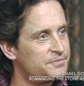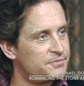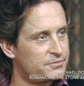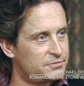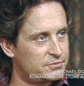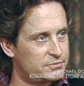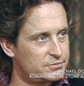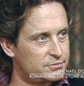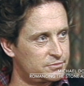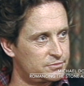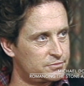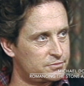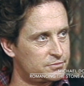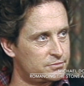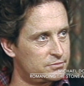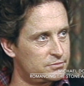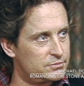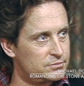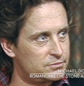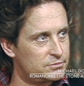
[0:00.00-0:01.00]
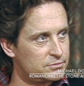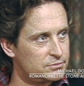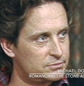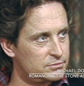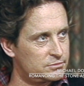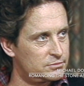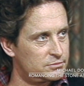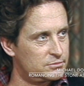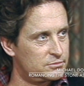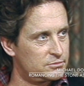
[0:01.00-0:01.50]
Hope you don't find offense in
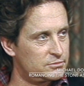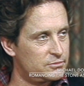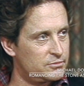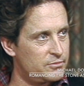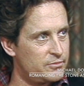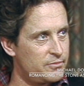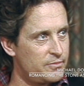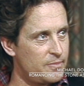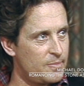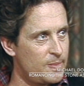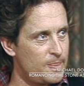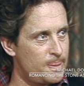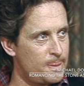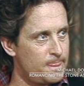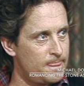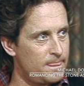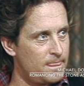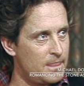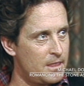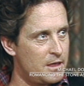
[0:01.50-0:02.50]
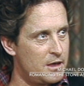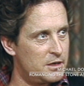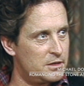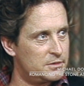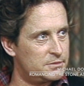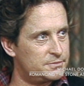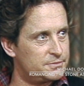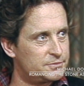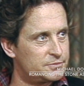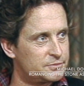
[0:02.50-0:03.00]
this, but as I watched this
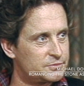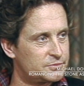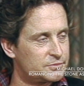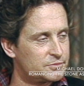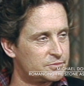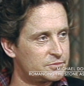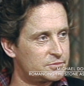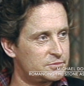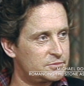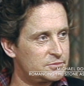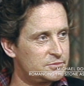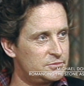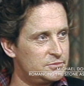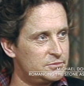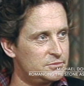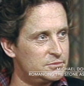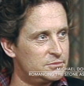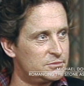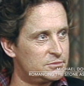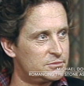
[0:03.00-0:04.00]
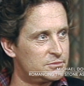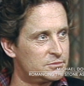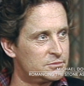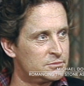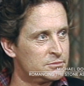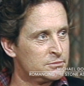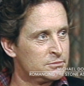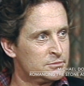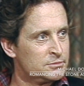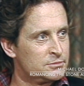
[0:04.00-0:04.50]
movie last night, I
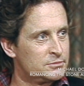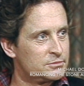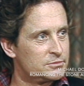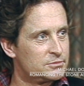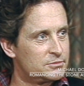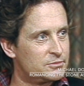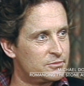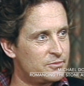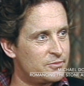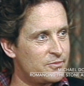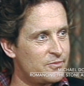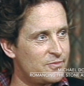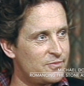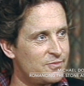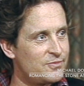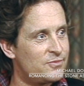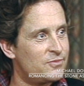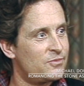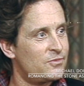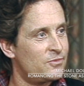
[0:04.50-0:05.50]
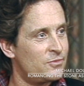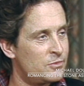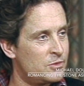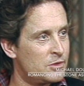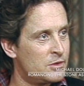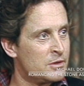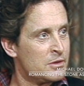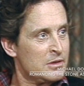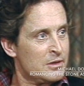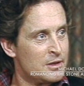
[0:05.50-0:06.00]
kept seeing Kirk Douglas up there a
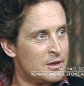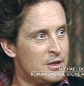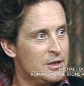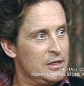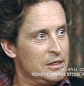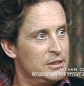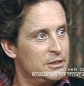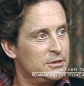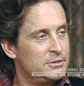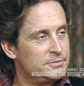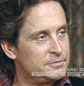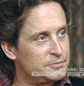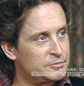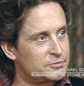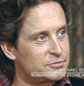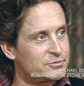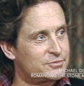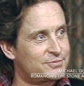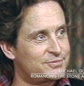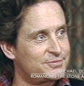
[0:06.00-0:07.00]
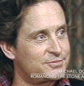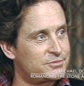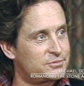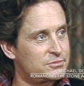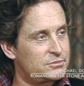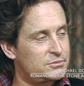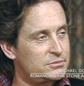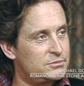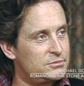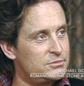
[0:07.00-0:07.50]
lot, and I've never seen that
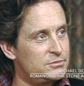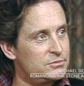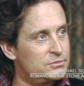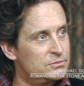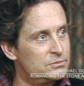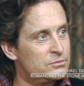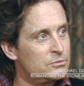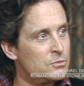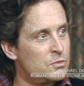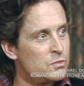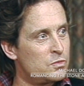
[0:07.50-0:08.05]
in you, and I've seen all